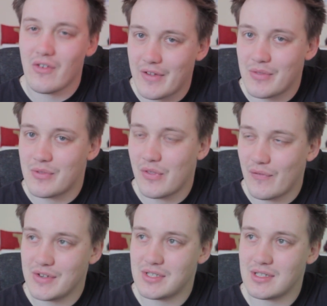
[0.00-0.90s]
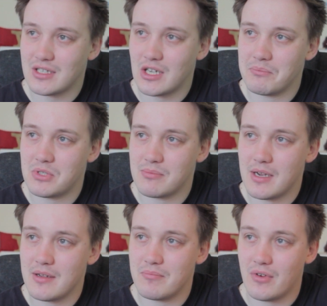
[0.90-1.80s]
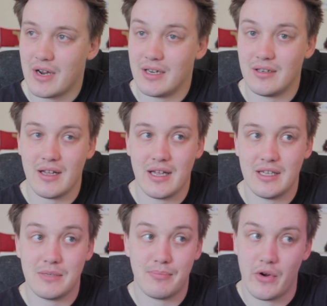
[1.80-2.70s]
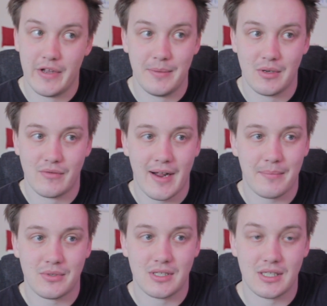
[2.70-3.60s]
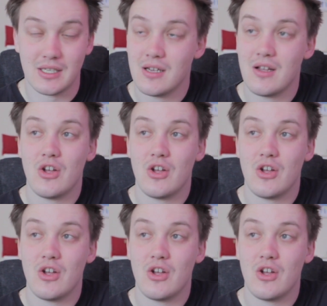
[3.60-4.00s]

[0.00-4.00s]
Like, the first thing that comes to my brain is Bohemian Rhapsody.